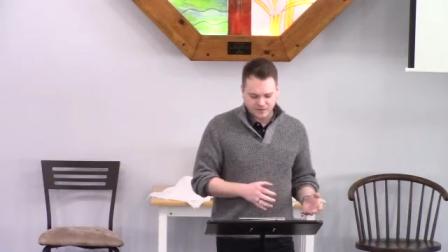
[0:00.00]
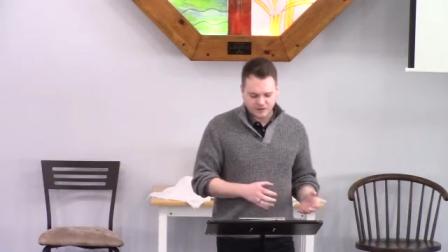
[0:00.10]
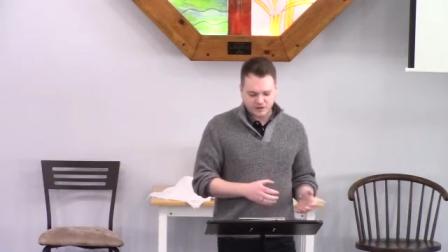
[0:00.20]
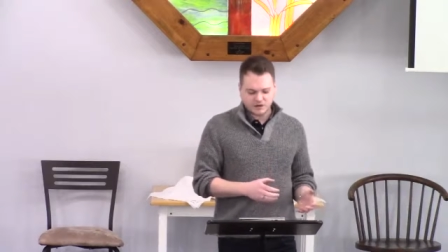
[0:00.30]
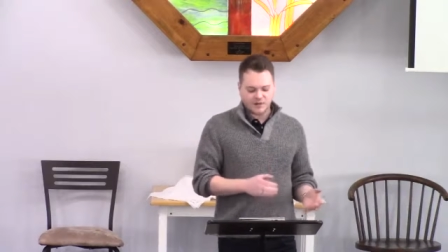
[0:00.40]
And
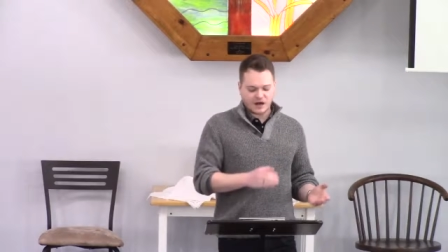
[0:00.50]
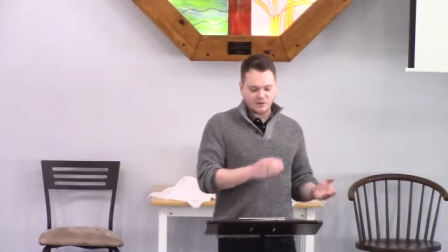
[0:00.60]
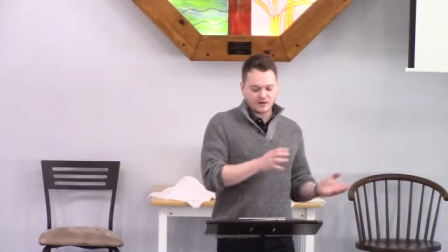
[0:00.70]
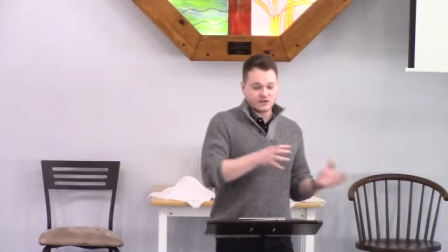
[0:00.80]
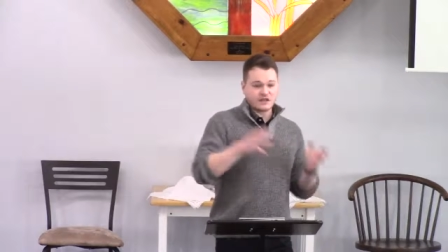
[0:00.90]
we talked about
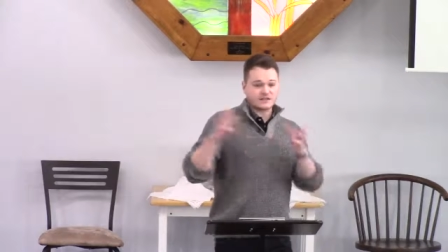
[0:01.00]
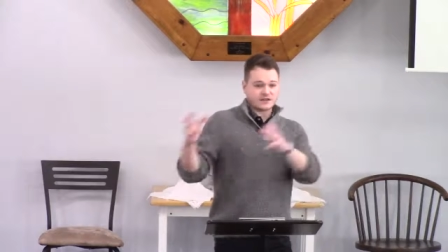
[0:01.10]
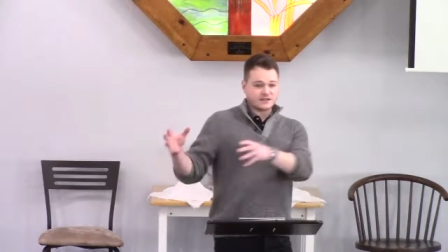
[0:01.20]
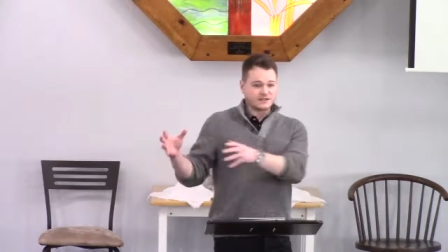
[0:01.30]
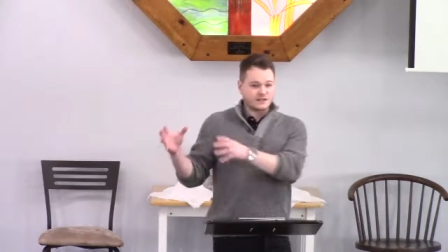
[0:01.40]
how when
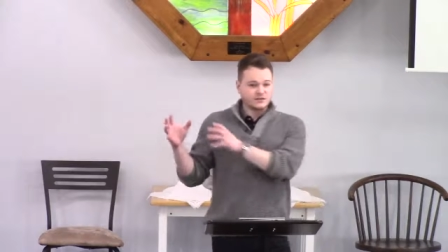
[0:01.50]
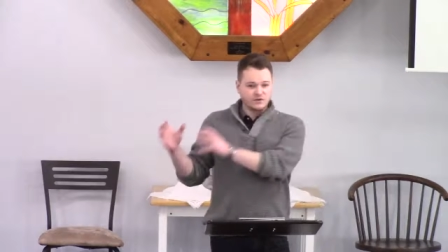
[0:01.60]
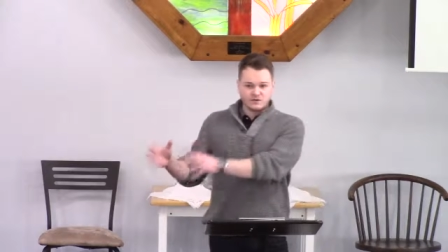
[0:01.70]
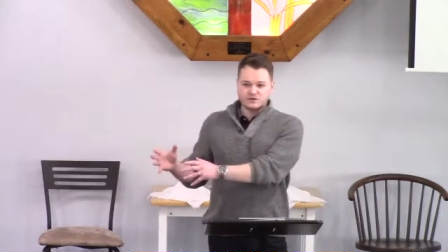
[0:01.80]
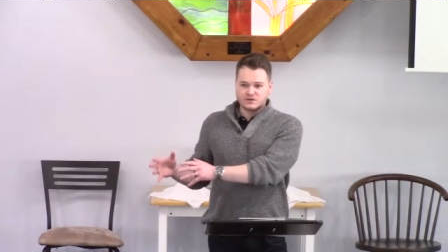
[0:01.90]
Jesus is
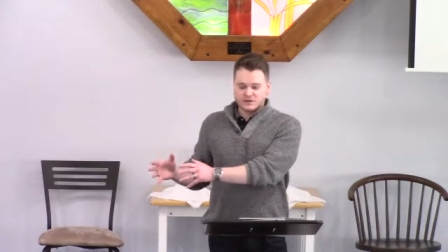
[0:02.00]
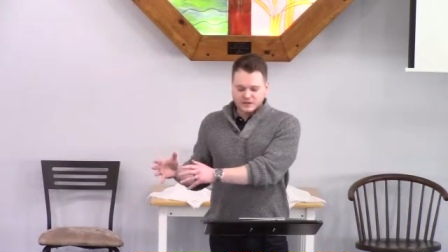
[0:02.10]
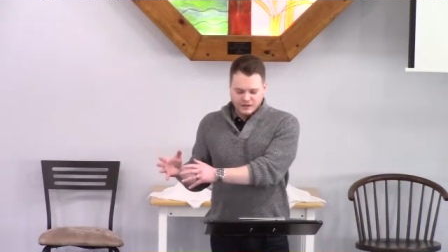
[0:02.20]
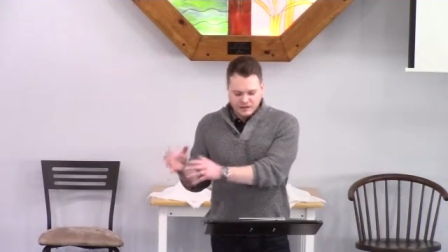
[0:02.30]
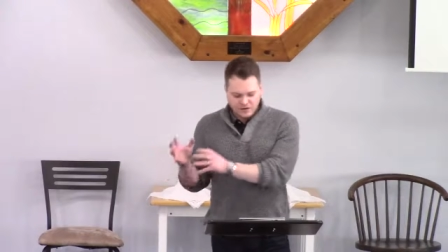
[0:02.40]
introduced
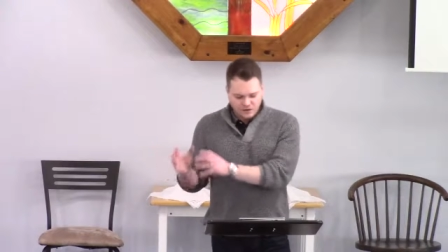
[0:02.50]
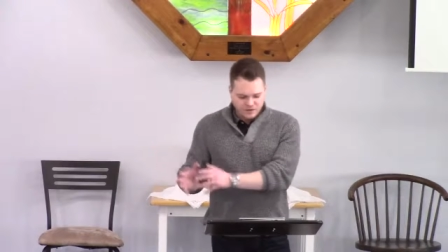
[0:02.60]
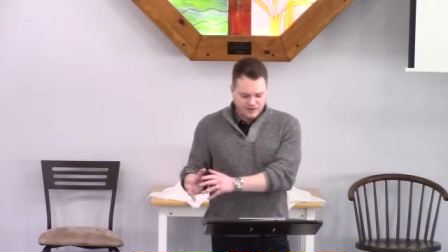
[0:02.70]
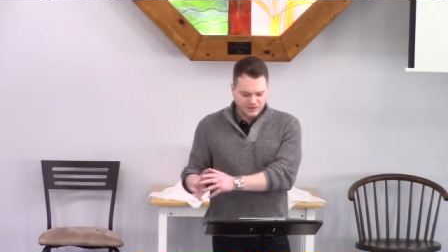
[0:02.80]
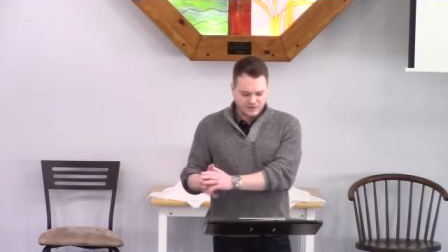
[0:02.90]
in the
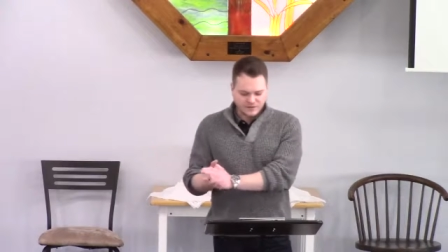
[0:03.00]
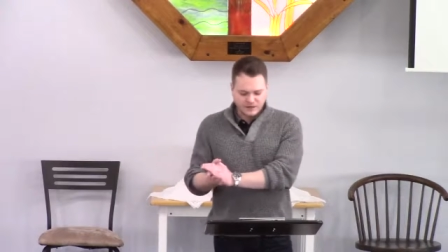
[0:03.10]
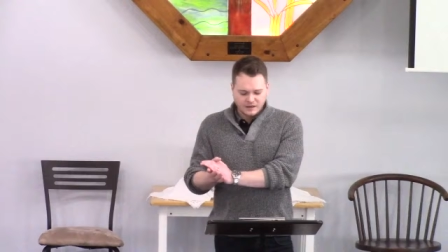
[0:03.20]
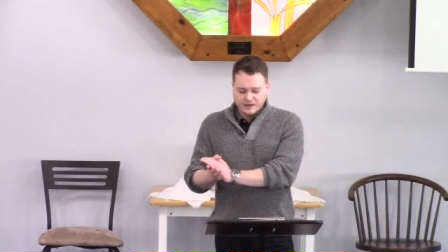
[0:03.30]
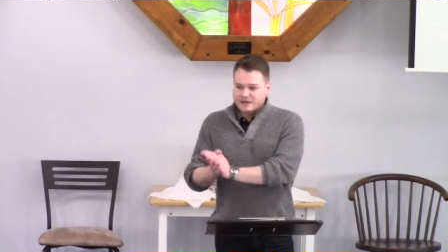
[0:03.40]
New
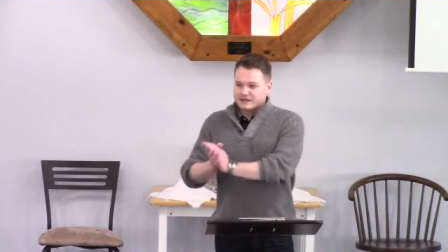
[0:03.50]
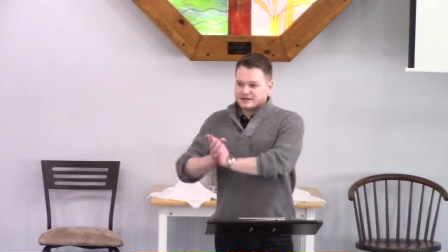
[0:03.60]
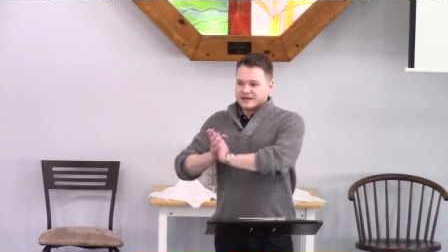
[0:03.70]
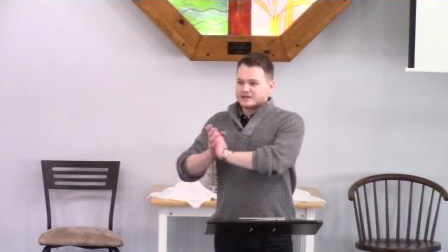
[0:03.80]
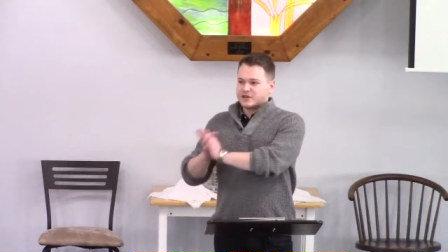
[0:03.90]
Testament,
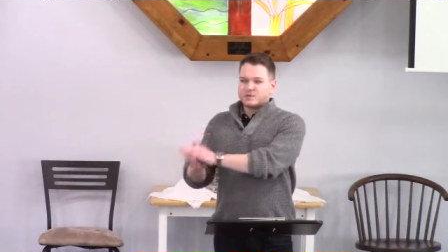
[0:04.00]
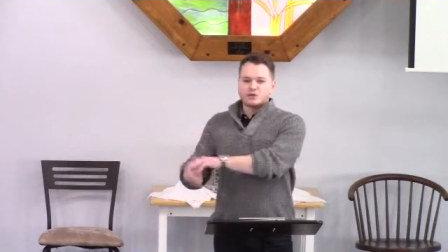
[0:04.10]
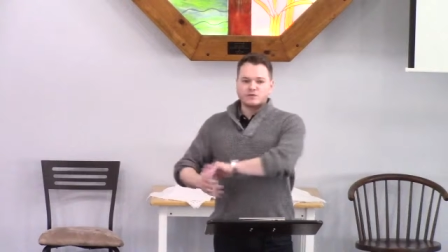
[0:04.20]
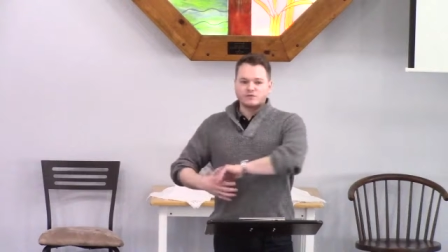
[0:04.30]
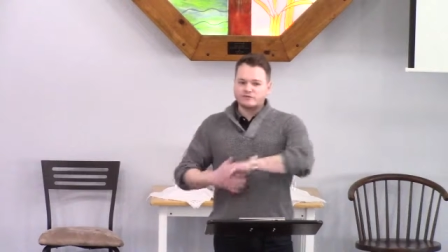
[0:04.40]
it's as
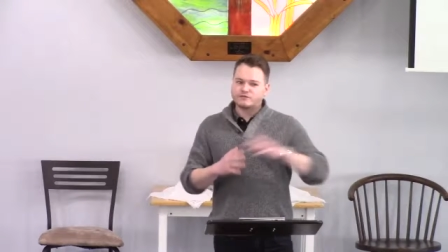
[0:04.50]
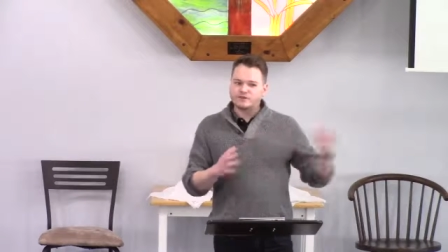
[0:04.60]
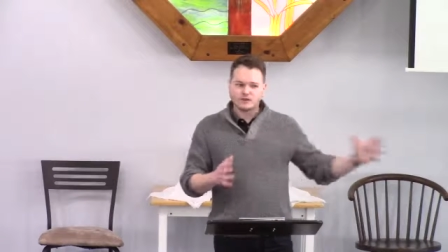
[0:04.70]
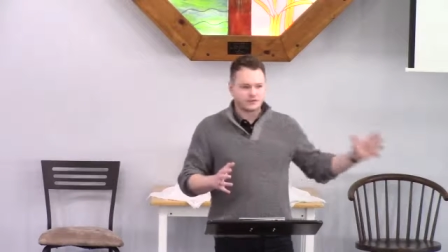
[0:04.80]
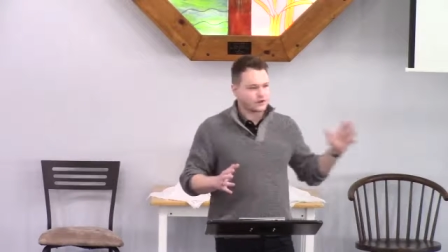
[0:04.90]
someone who
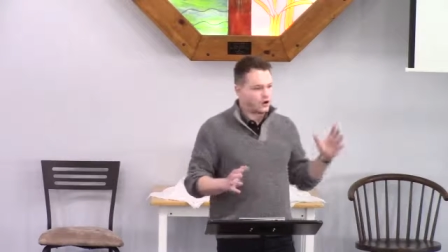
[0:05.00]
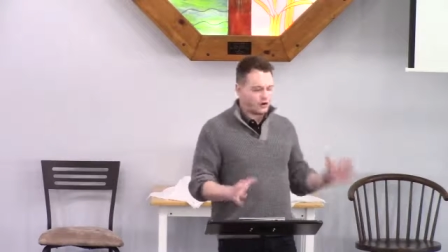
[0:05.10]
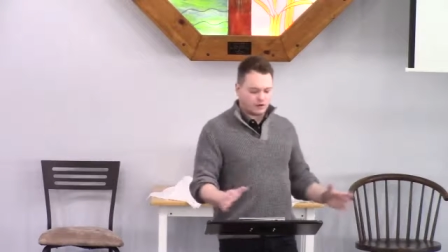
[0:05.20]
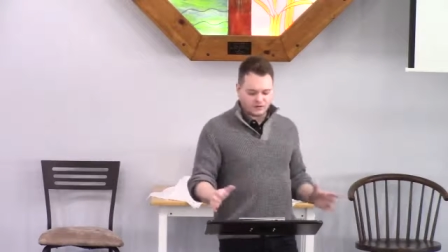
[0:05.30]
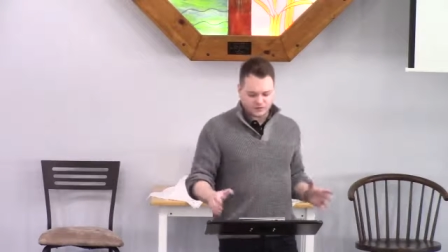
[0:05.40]
fulfills
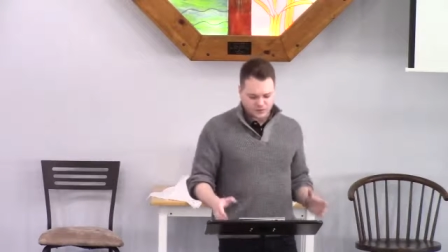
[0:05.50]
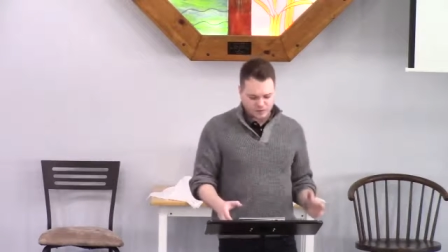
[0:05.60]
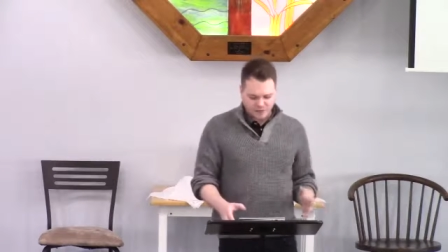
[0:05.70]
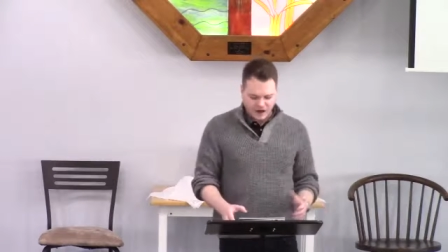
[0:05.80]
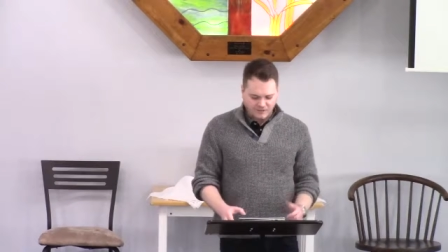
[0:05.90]
all of
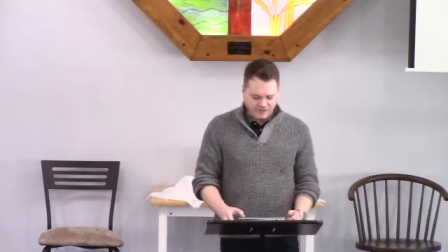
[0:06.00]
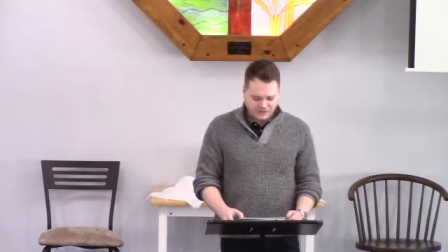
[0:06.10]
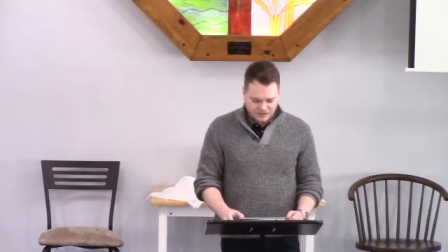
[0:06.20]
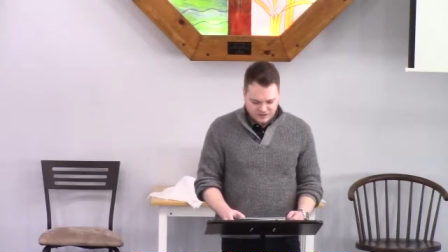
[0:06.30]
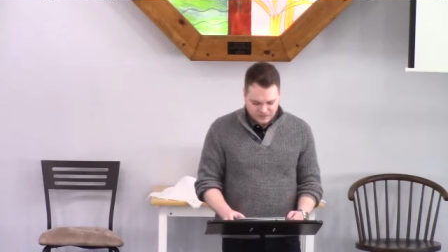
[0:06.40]
those
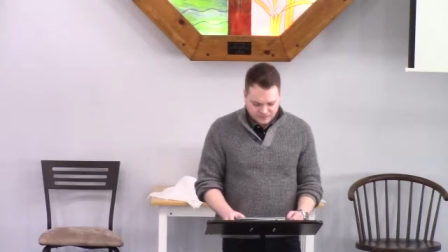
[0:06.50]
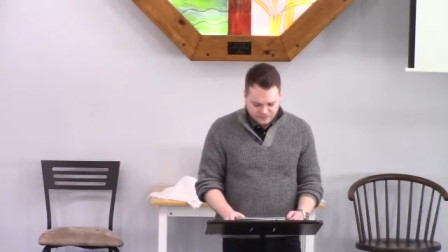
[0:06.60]
prophecies.